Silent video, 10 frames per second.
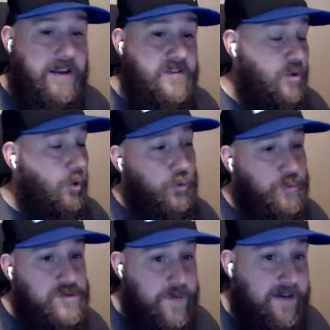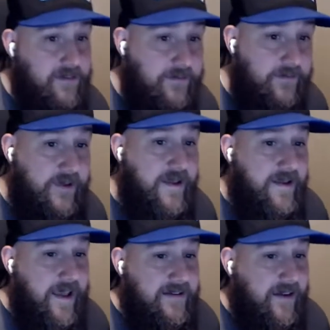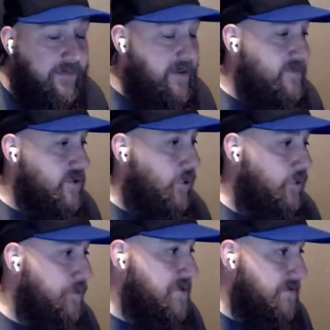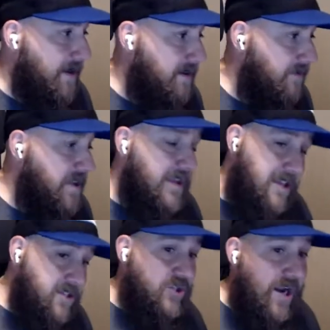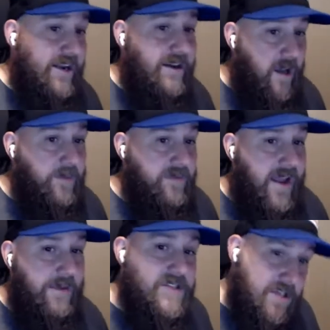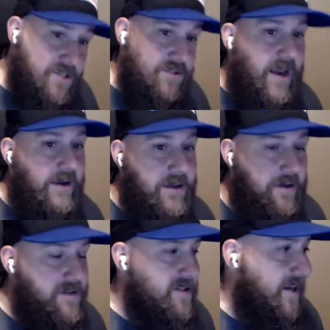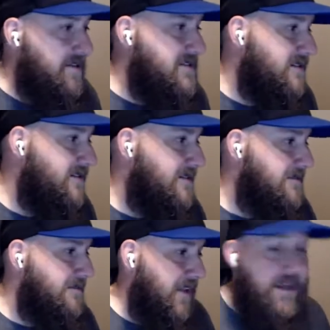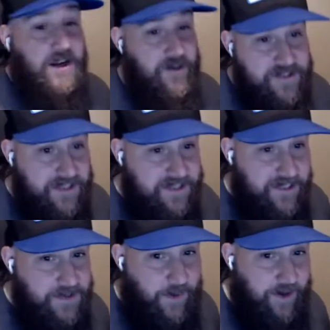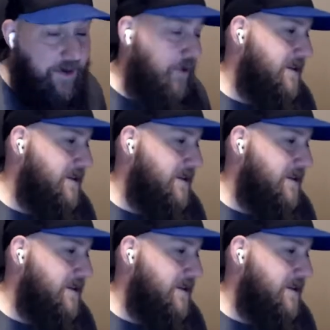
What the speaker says: a whole new perspective. Once. Yeah, it definitely gives you a whole new perspective. He's tried it a couple times, so now he understands. And he understands he doesn't want to do it.